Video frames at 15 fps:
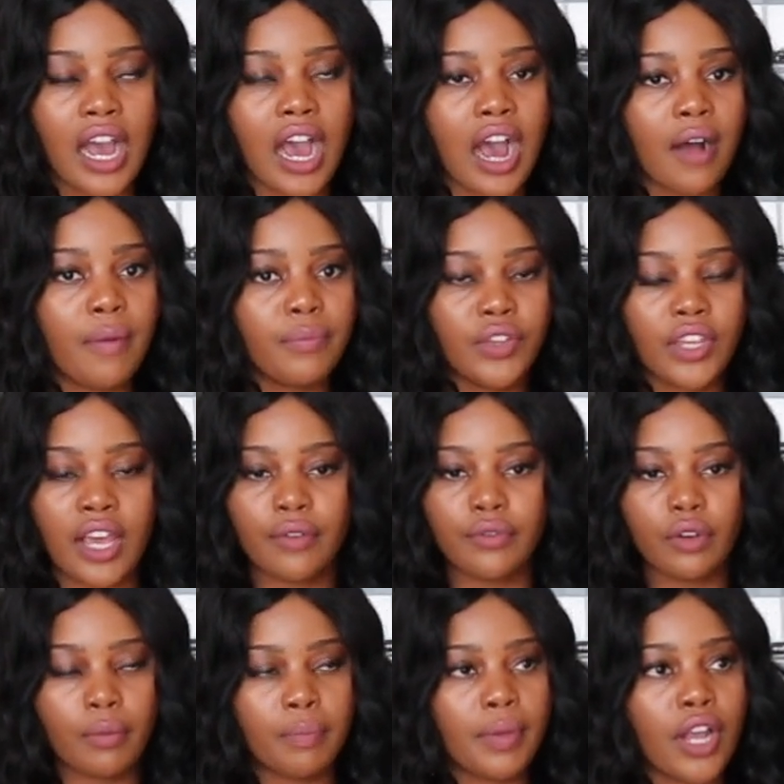You have
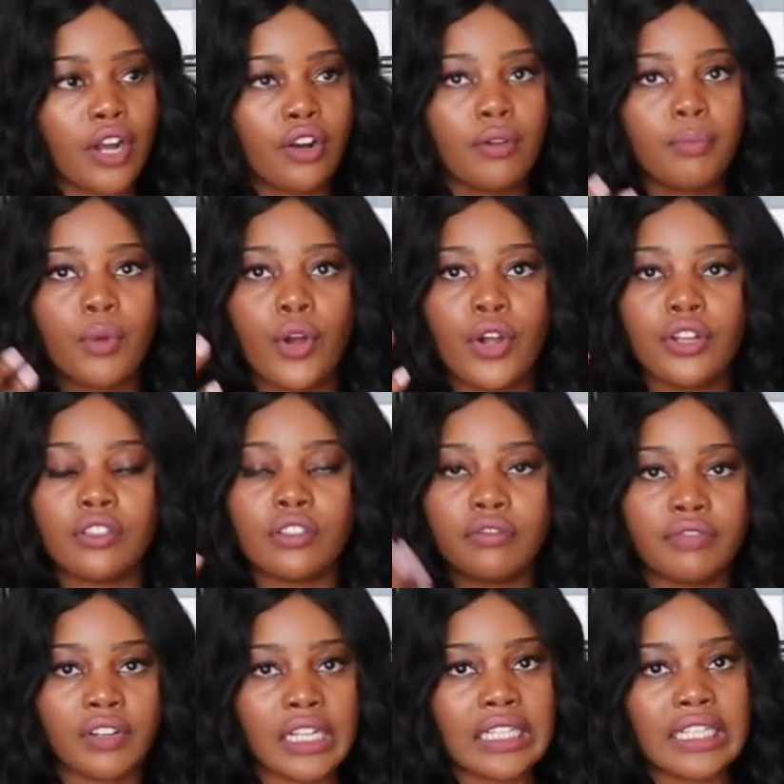your bergamot, your
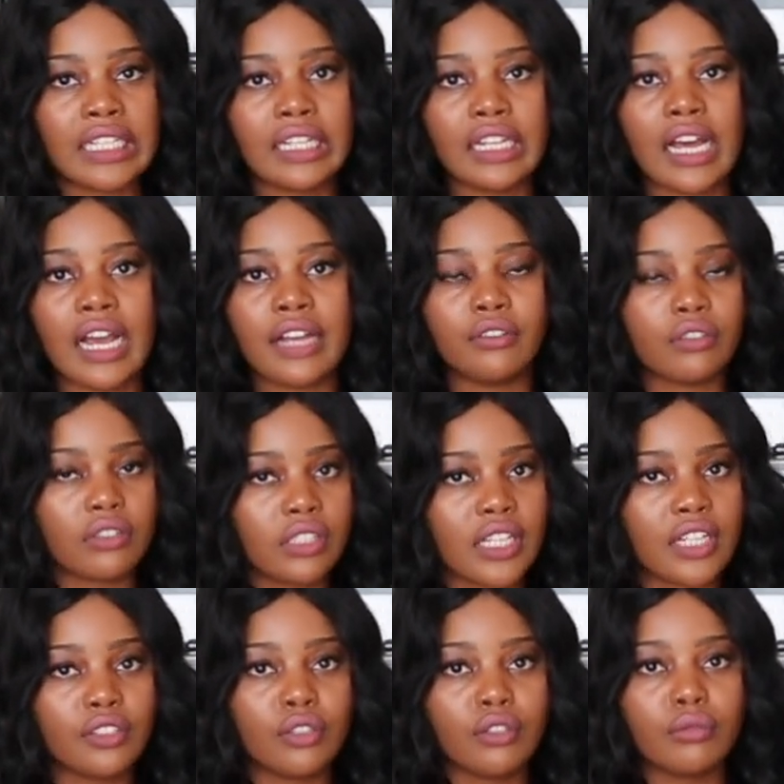vanilla, your
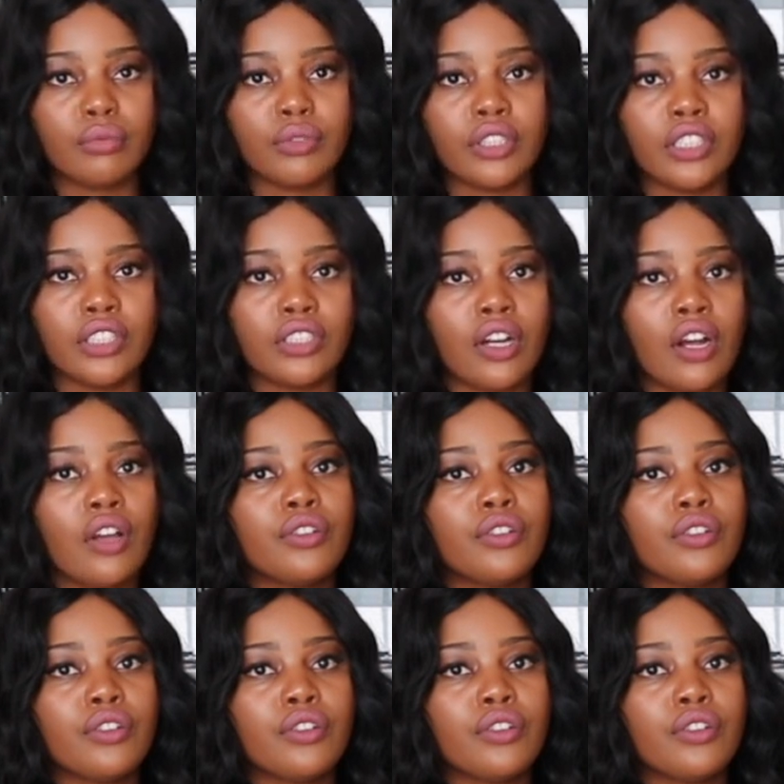sandalwood.